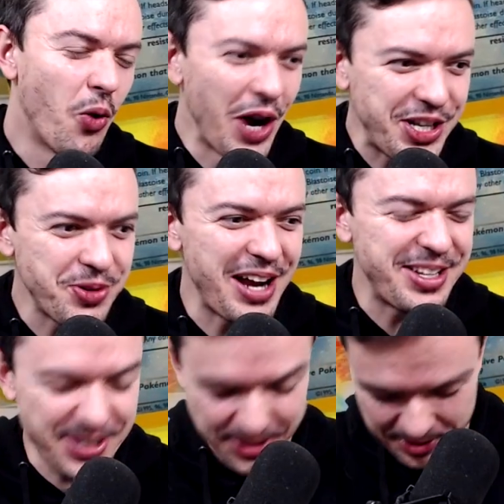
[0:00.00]
what do I
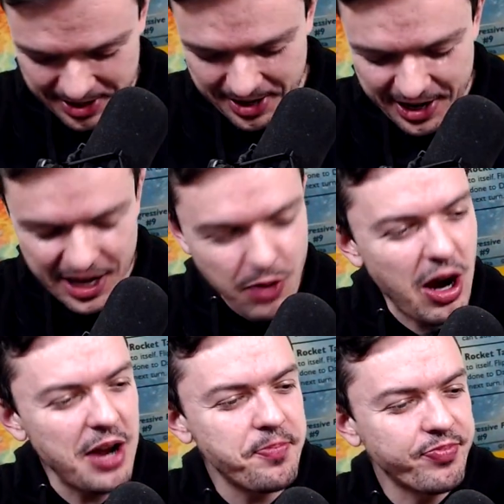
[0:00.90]
do? You know
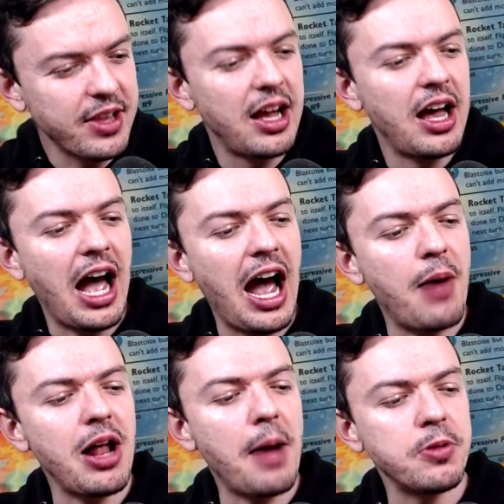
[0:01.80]
what? I'm
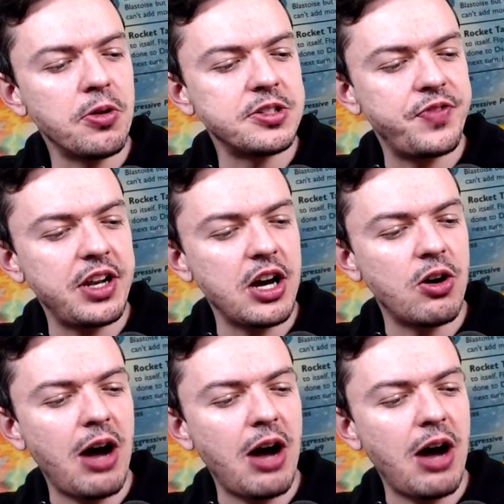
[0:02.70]
gonna upload this video.